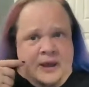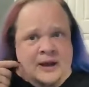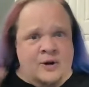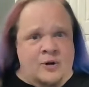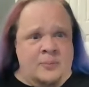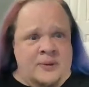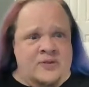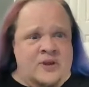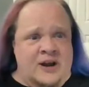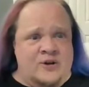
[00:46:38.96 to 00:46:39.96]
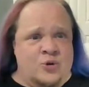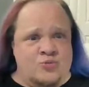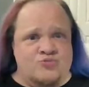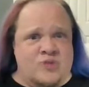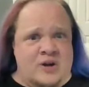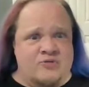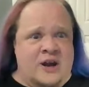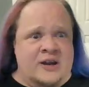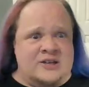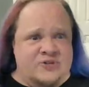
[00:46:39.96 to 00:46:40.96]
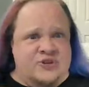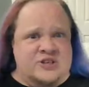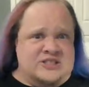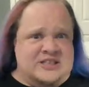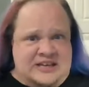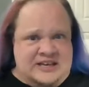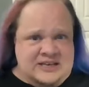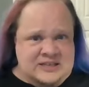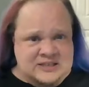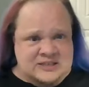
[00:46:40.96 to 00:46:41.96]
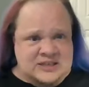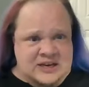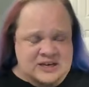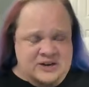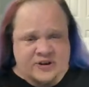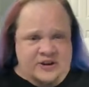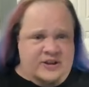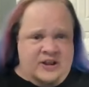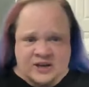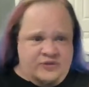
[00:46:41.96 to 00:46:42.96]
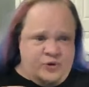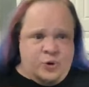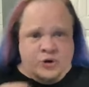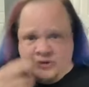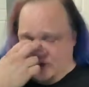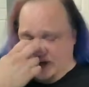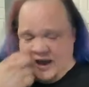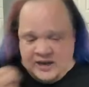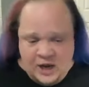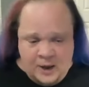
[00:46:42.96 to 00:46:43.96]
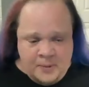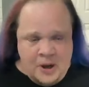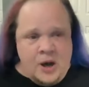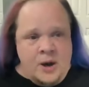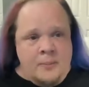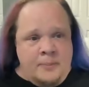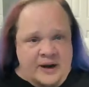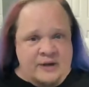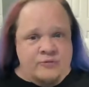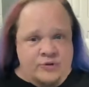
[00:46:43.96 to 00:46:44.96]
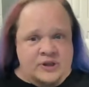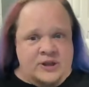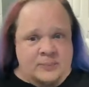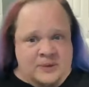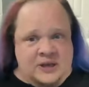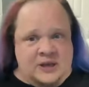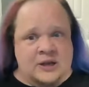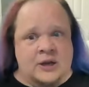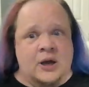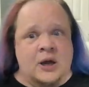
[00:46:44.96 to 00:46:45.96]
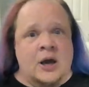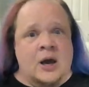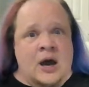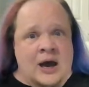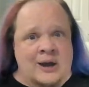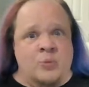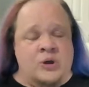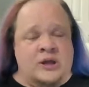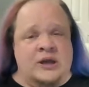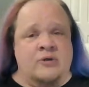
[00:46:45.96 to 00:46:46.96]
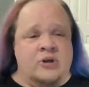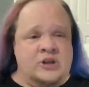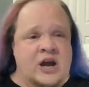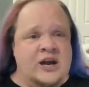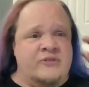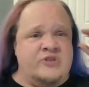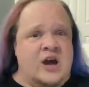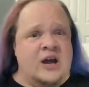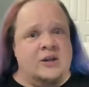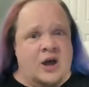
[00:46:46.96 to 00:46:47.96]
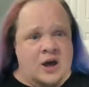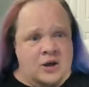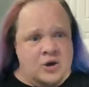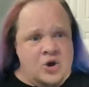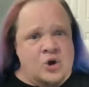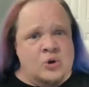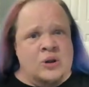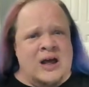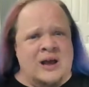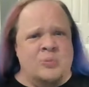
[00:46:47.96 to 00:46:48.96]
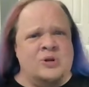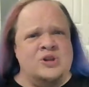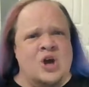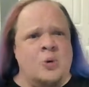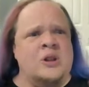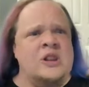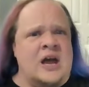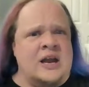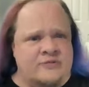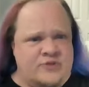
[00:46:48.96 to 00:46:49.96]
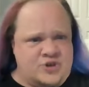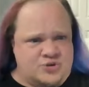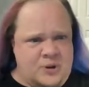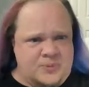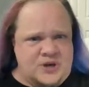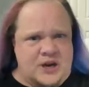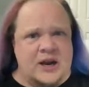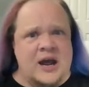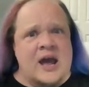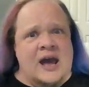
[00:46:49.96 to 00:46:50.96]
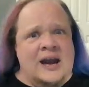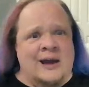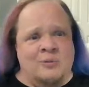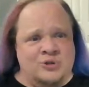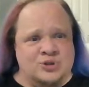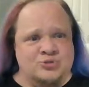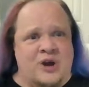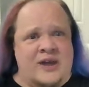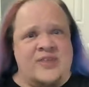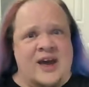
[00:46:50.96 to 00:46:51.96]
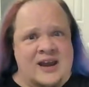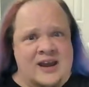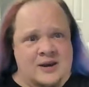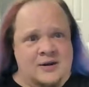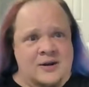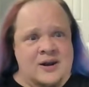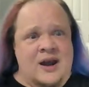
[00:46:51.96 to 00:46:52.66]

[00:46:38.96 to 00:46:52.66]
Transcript: And I don't mean that I write different scenes in a different order than they end up, but I really mean I will hear a line of dialogue or I will know a line of description and I will just write that in.